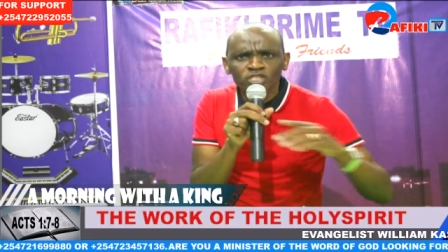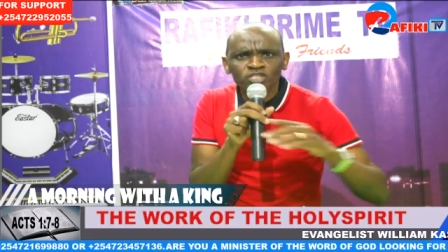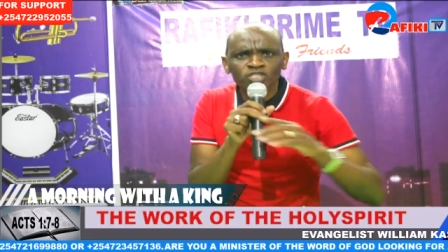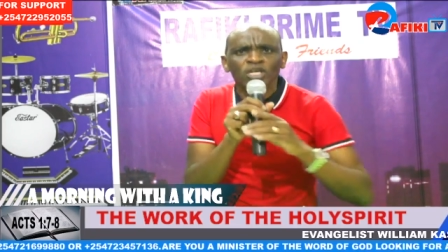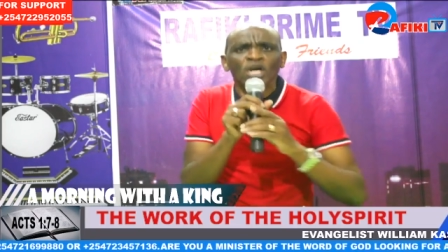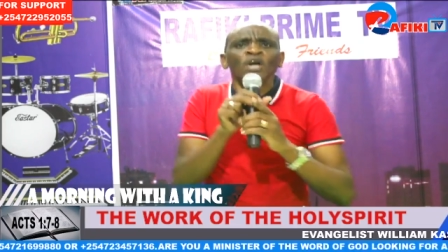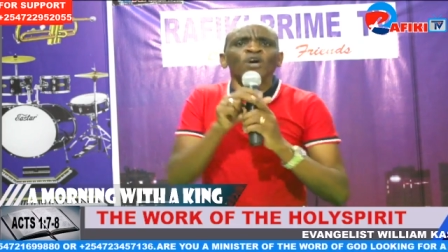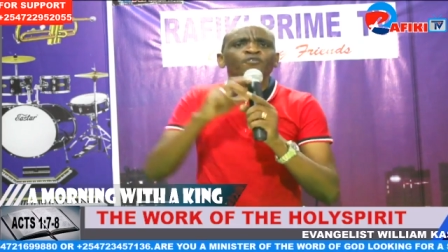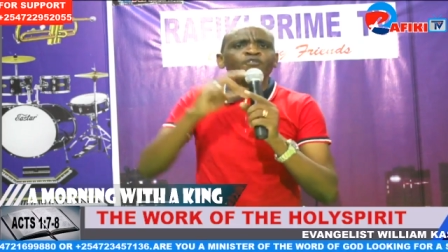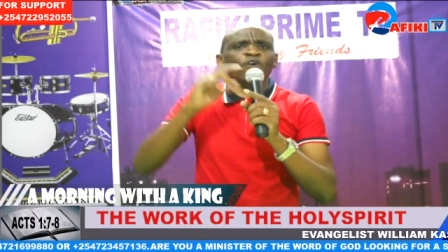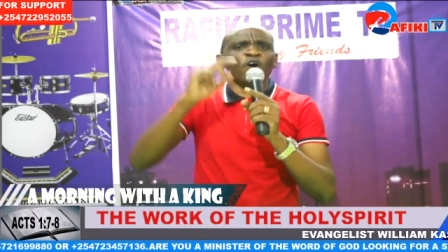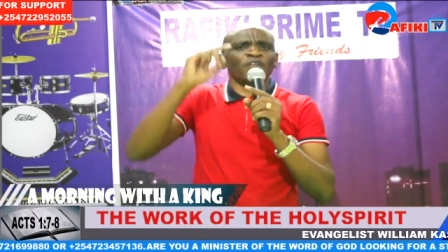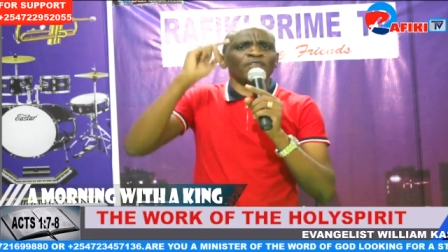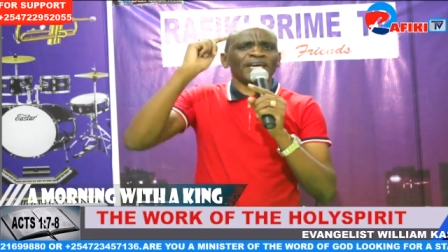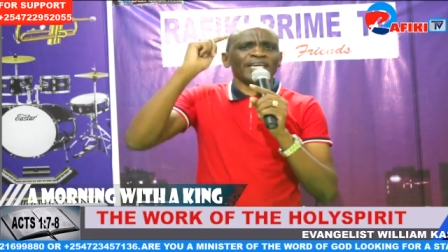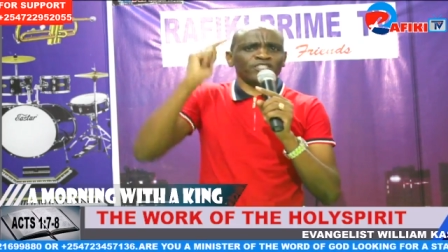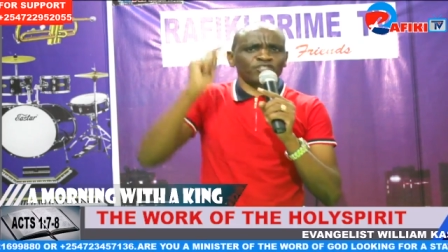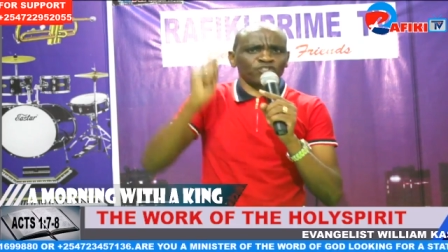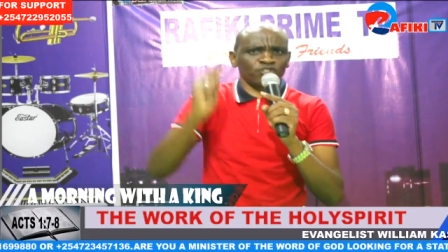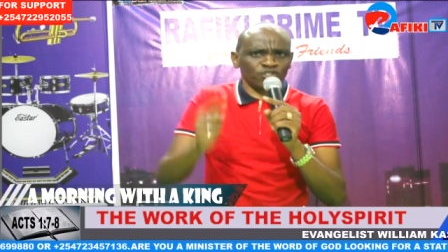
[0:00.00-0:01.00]
for the
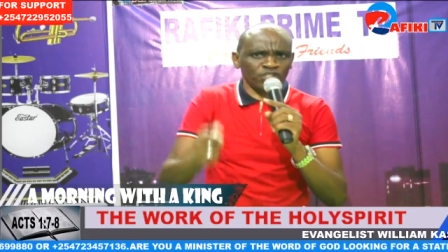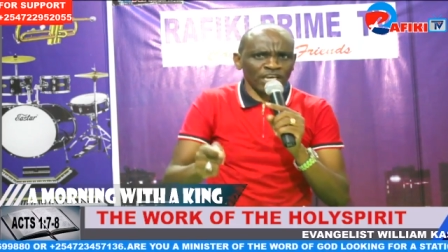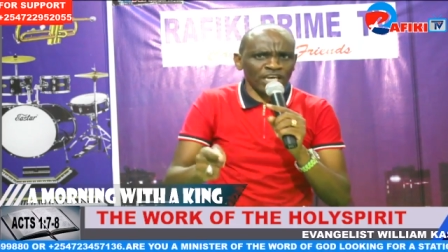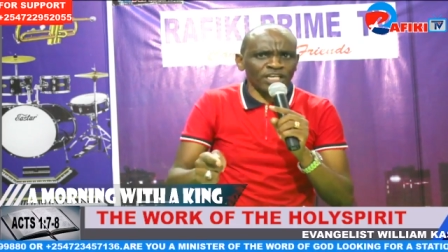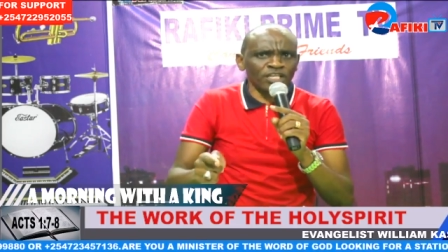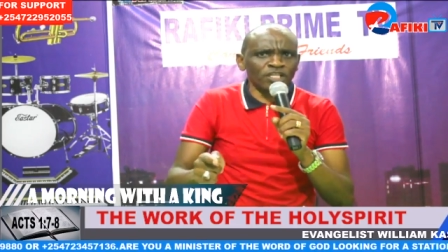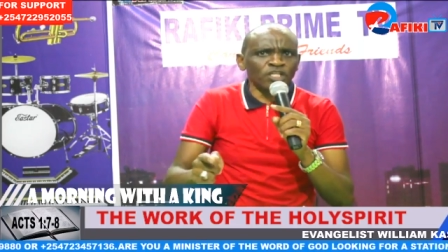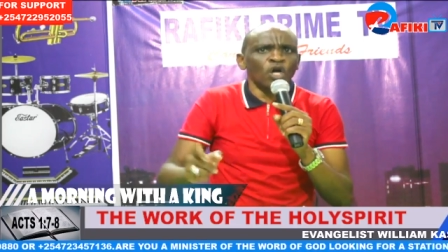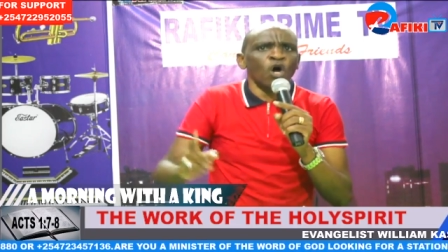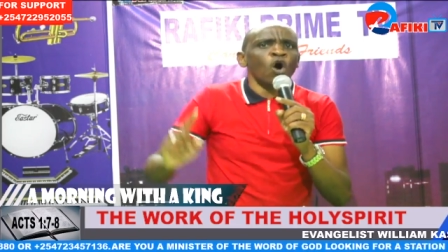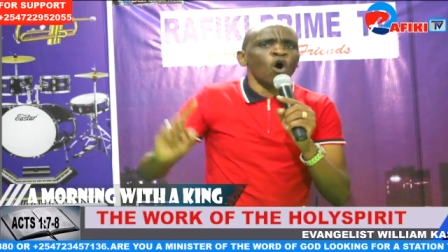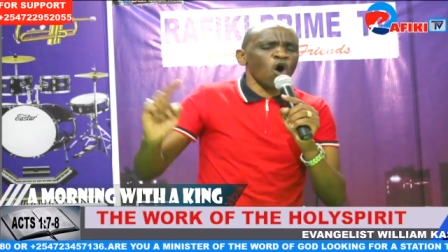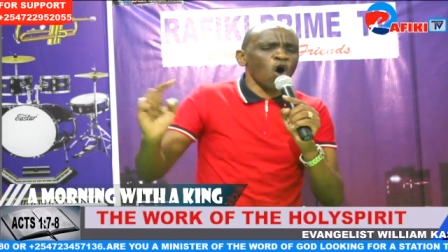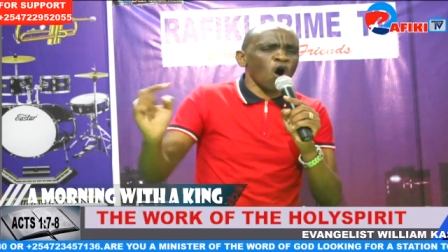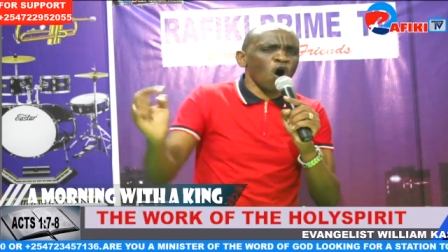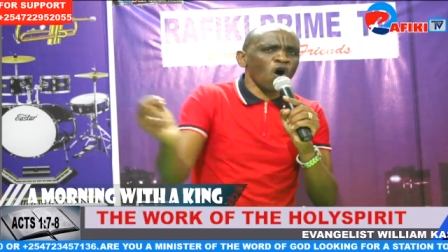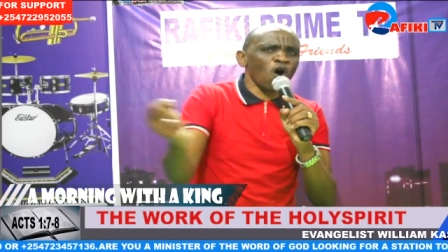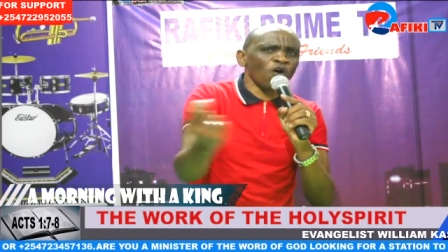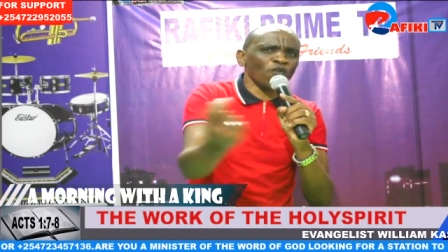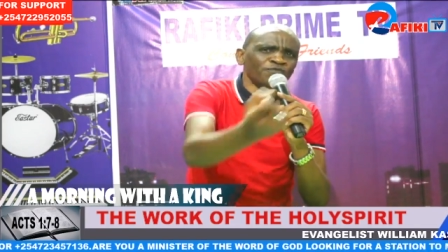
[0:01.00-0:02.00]
sin
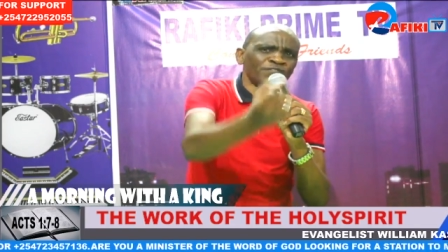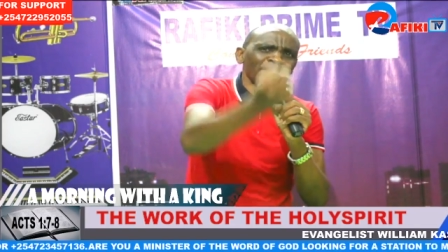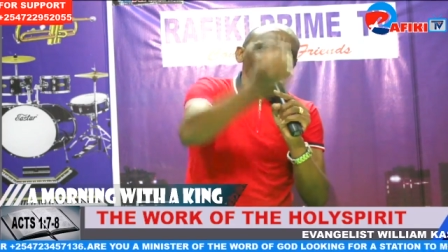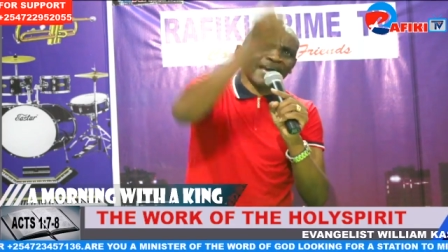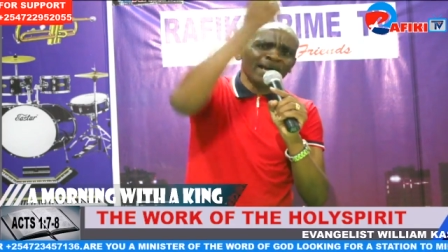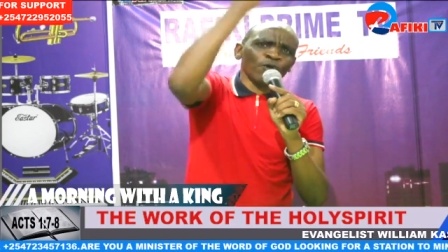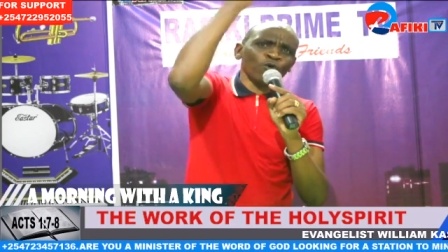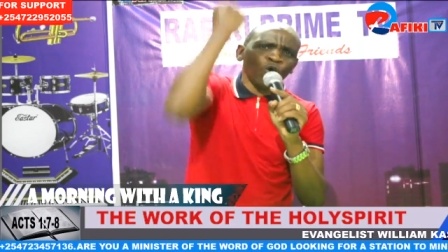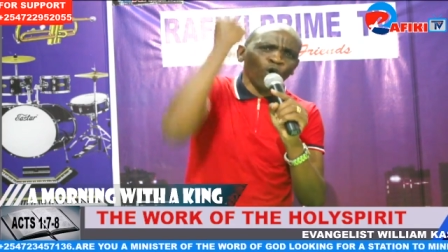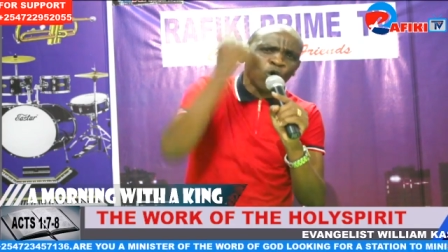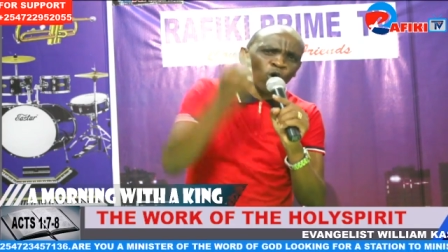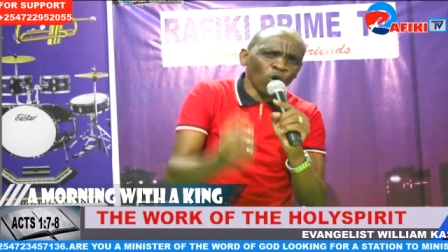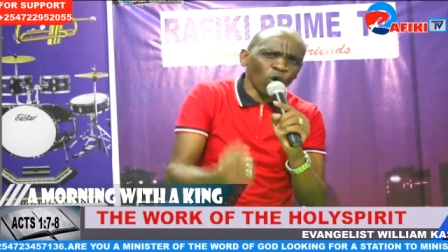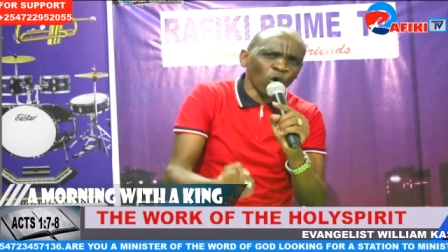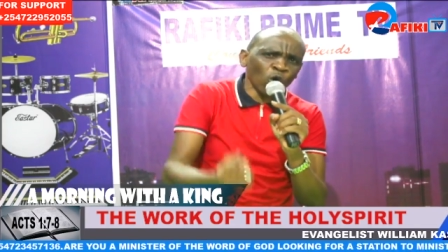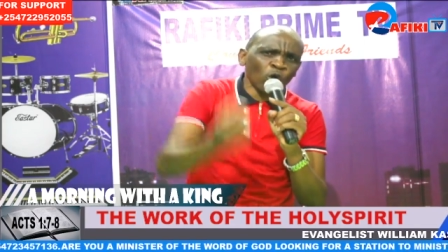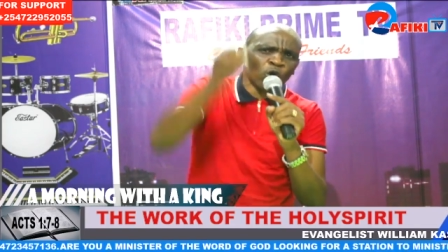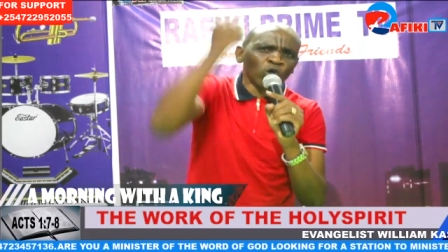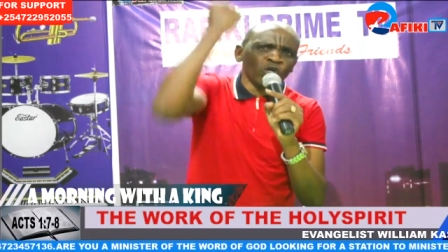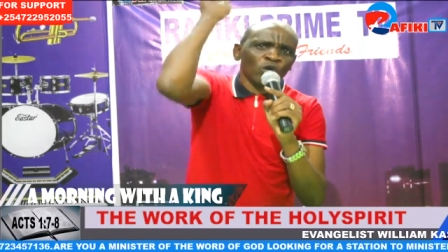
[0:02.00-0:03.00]
of the whole